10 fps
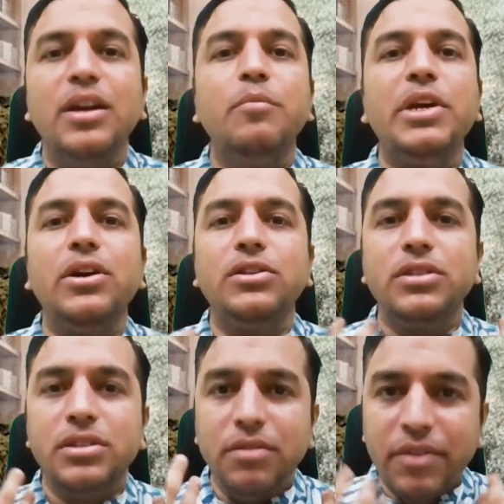
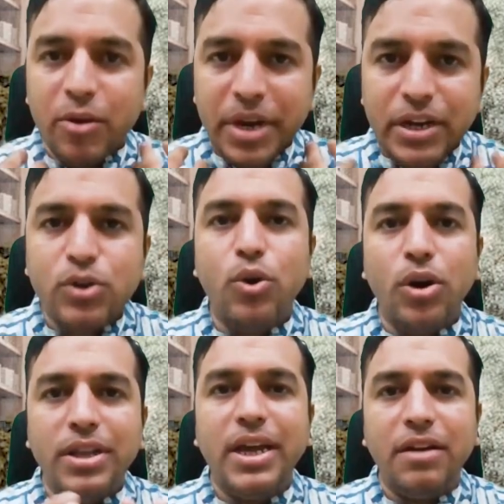because we have been
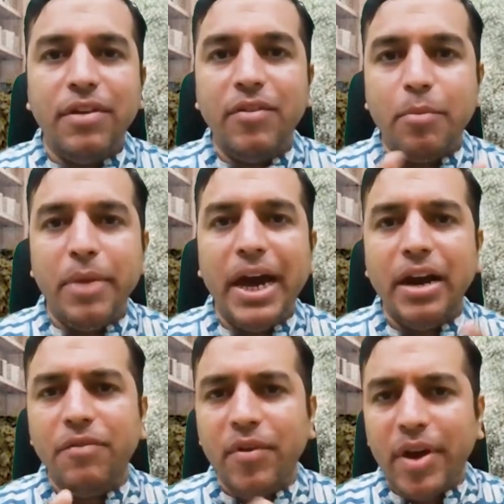told that we were
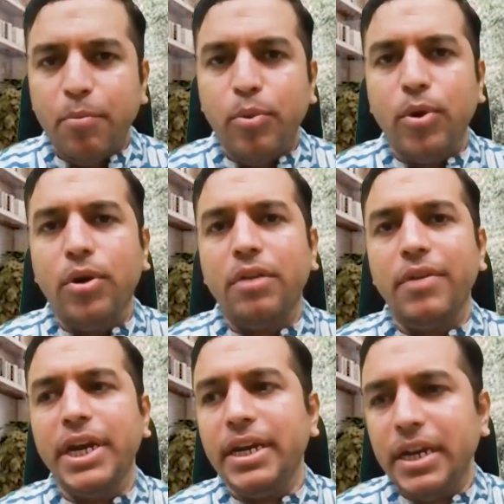bad, we were poor,
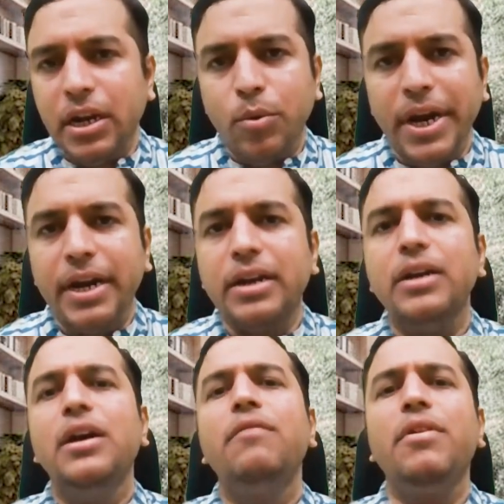we didn't innovate,
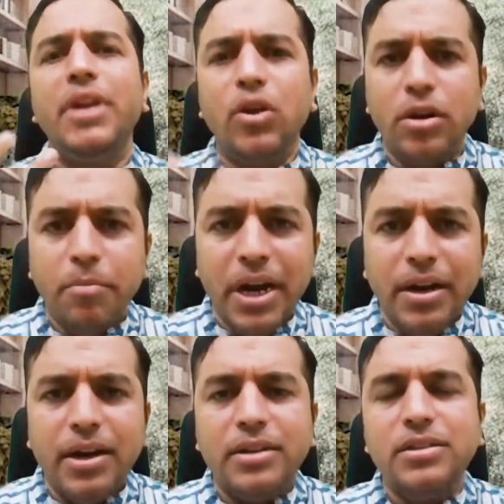we were not
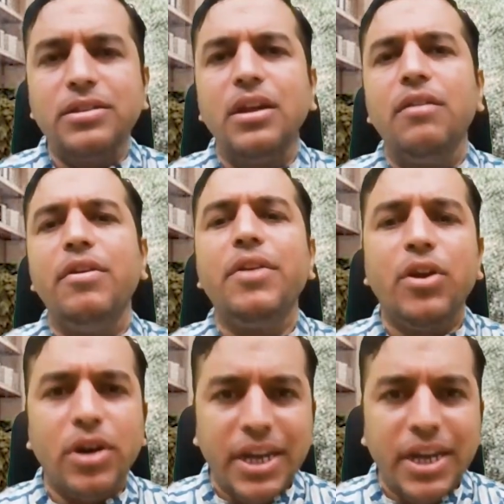builders, we were not